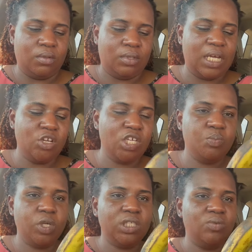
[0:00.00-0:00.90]
I
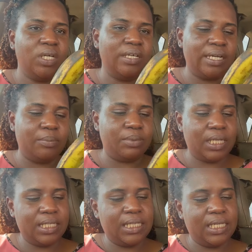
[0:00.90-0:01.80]
just body way ripe,
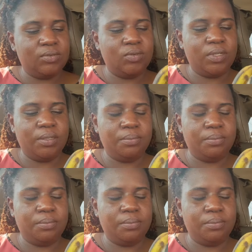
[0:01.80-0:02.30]
like inside no ripe.